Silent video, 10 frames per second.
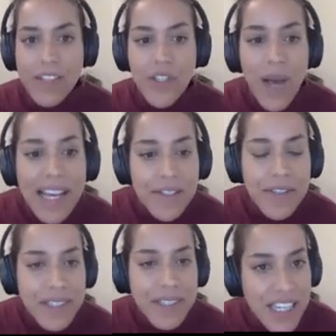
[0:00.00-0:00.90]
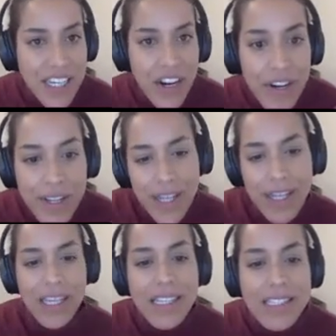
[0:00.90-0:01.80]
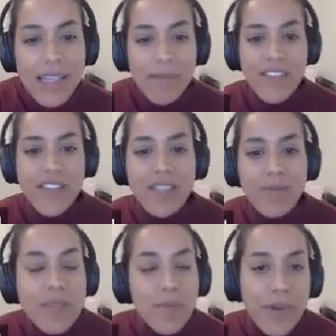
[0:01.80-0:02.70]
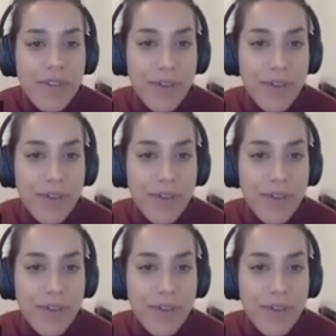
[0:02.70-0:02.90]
So as you can see here, the east limb gives us much more